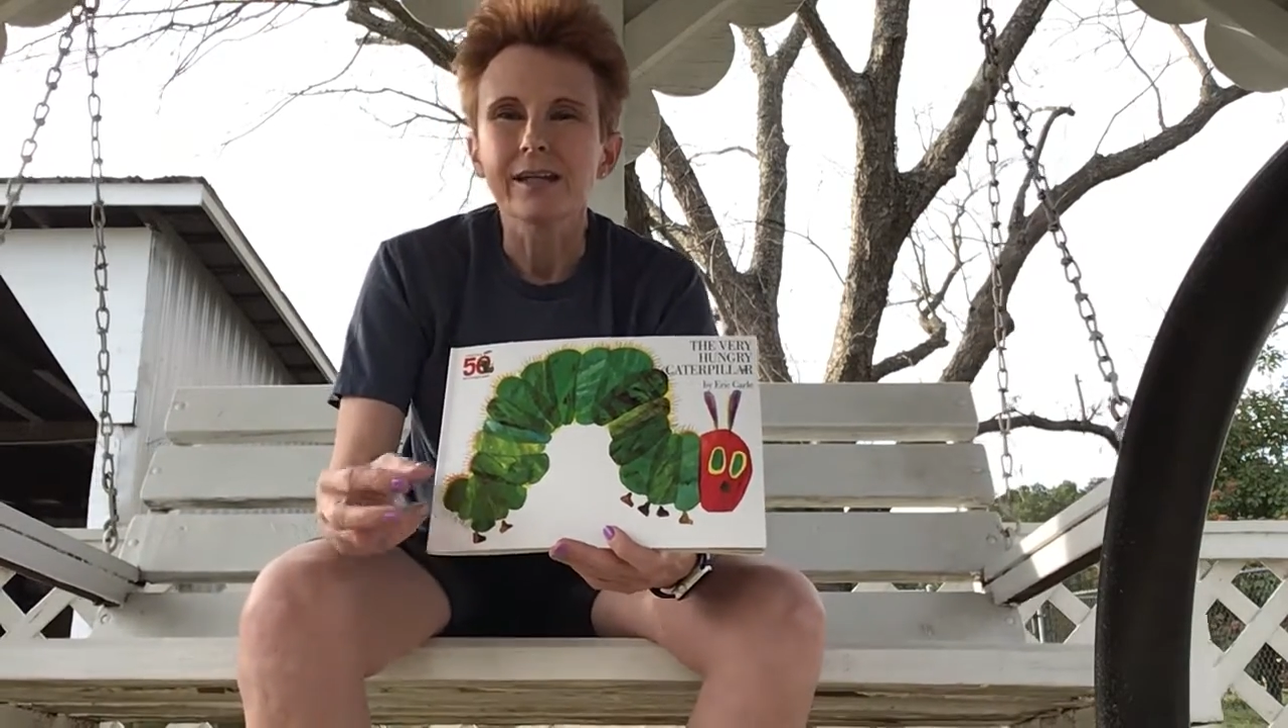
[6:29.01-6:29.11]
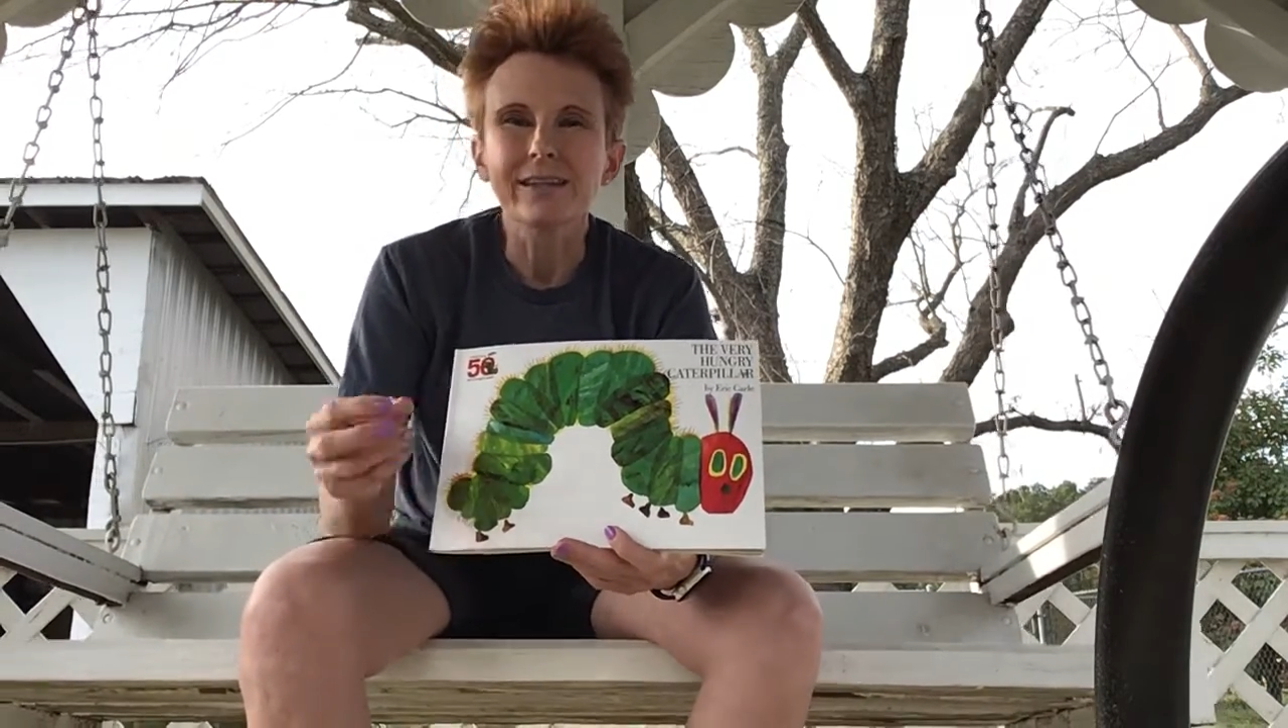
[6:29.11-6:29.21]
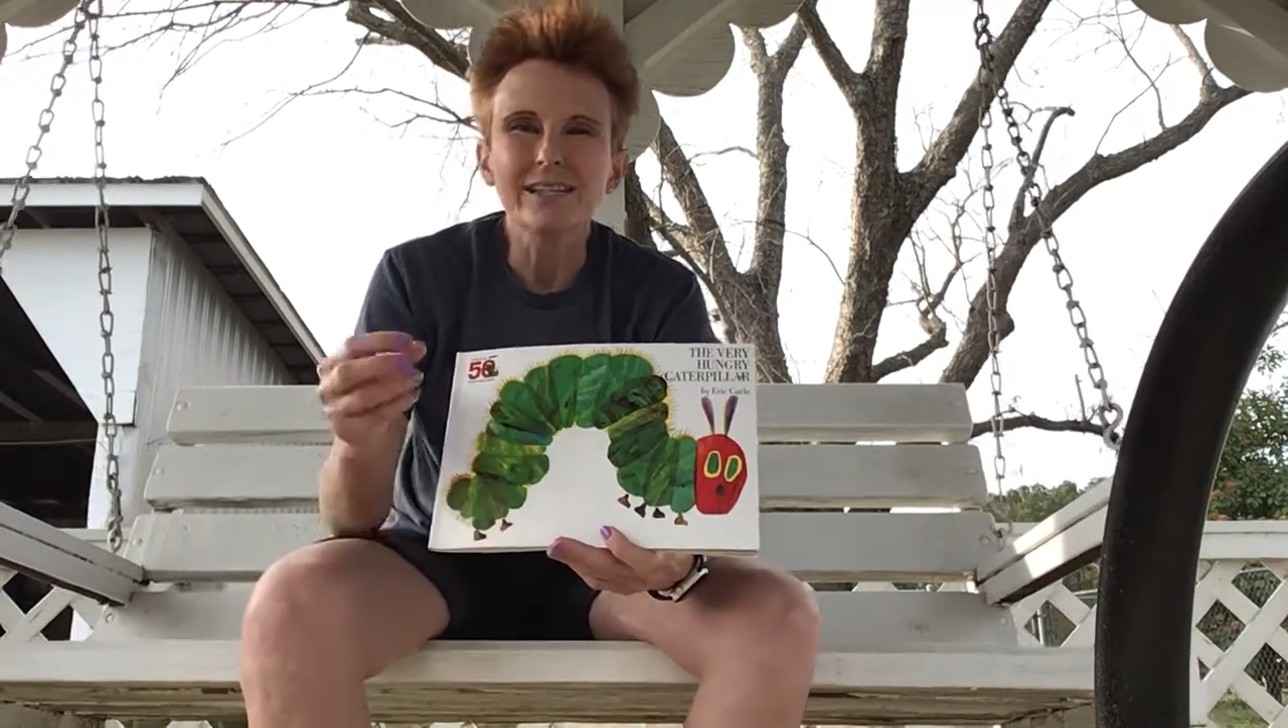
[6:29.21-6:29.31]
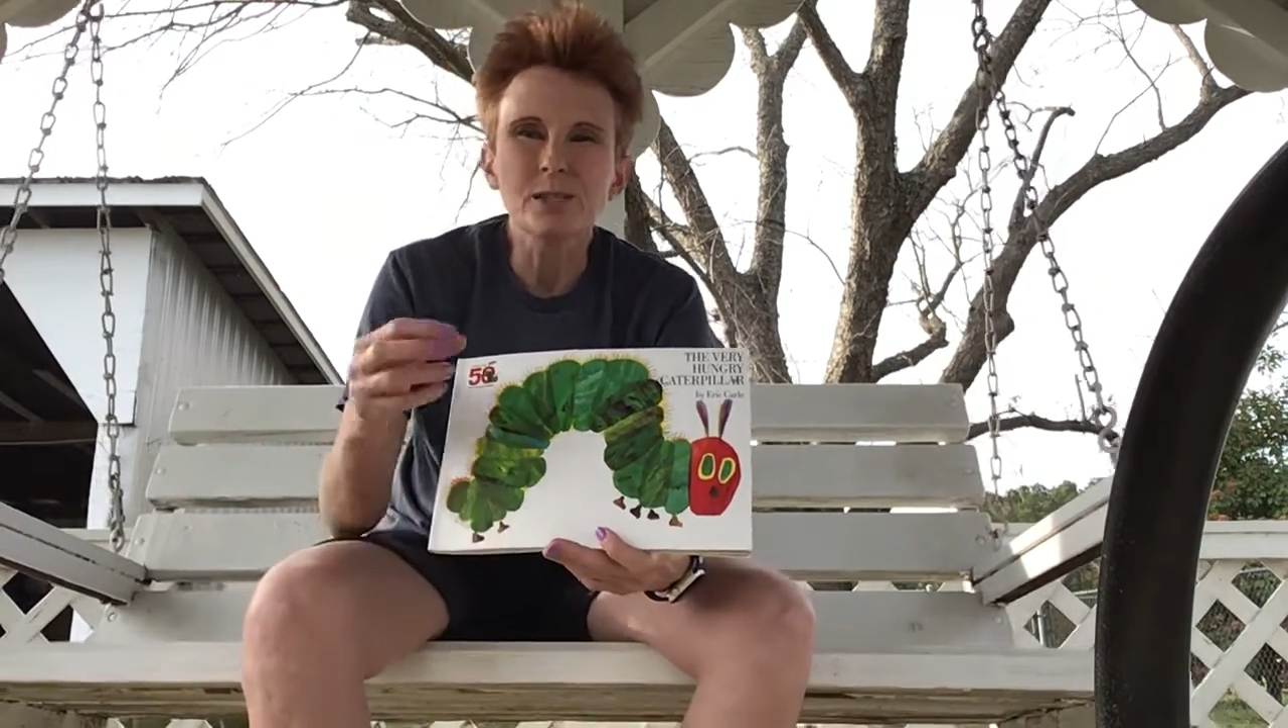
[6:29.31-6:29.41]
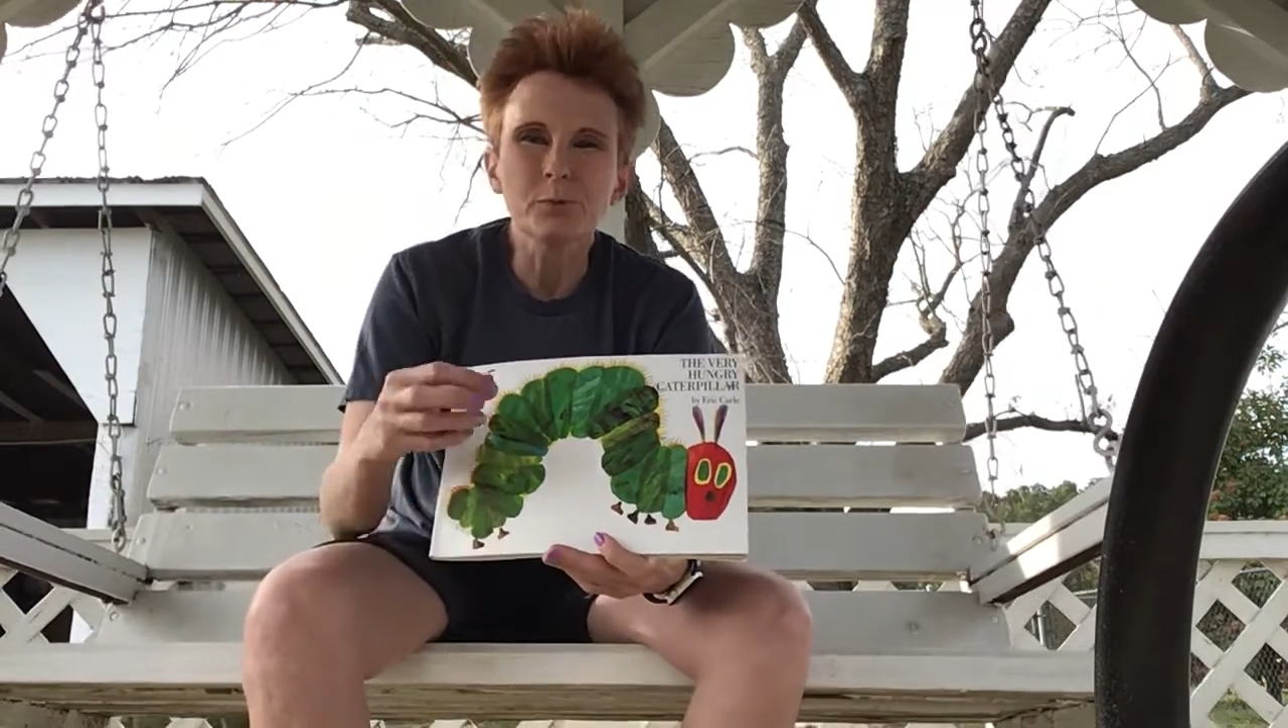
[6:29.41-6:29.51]
and
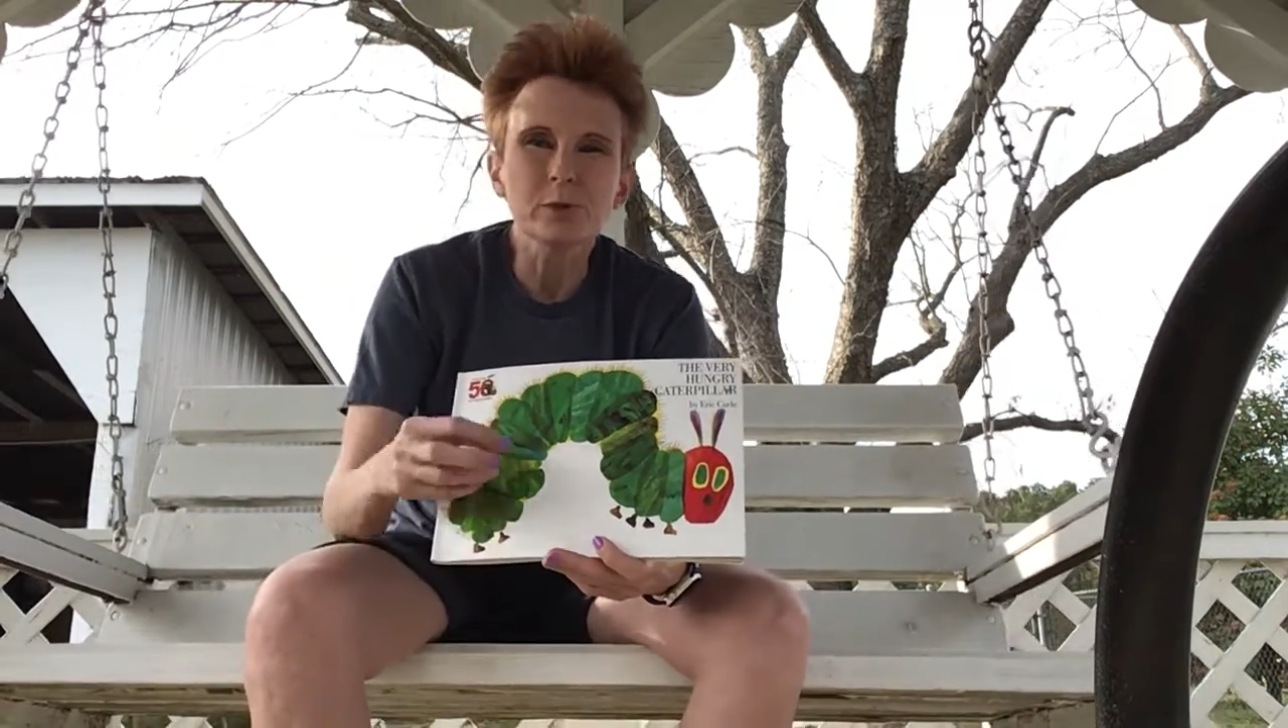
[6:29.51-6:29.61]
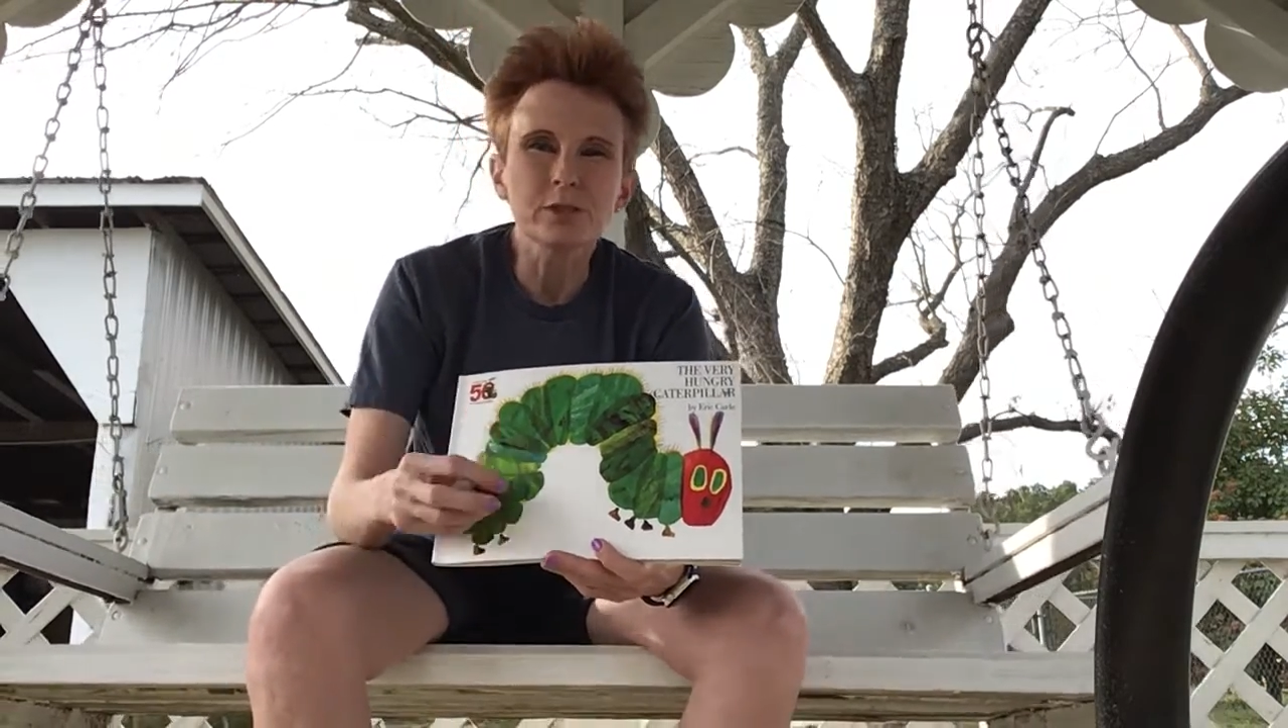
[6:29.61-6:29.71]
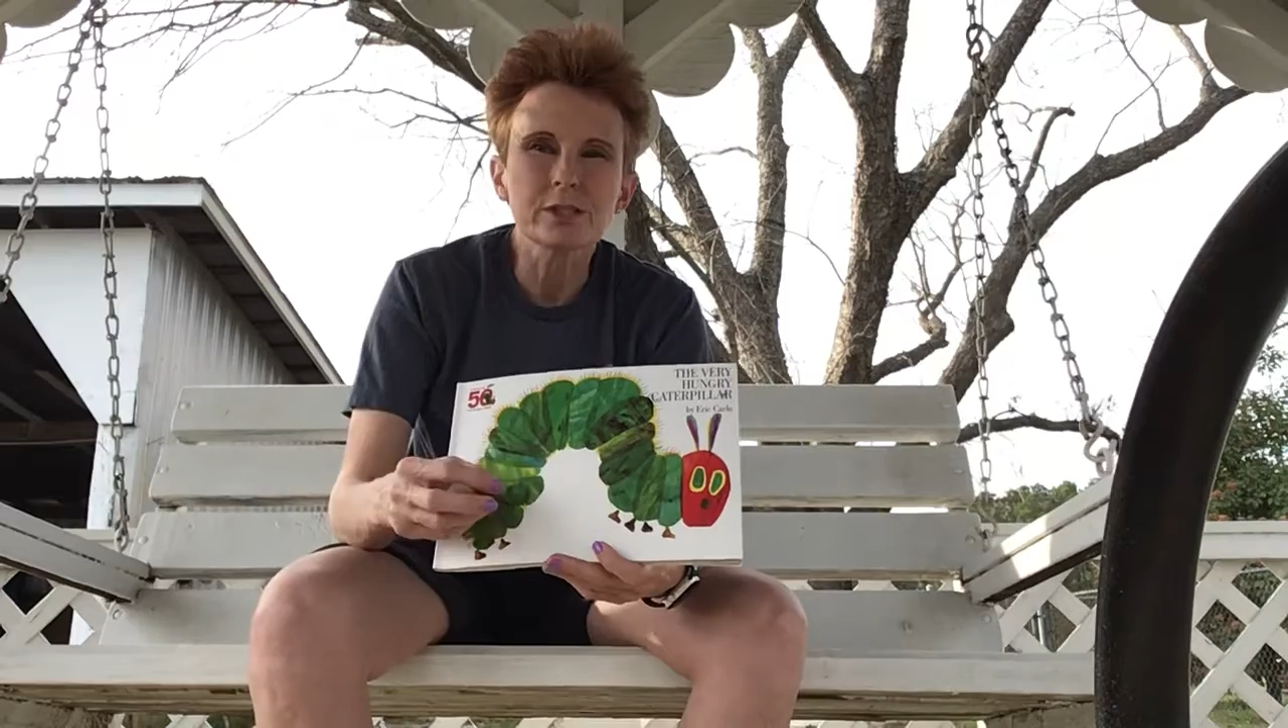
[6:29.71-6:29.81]
things to put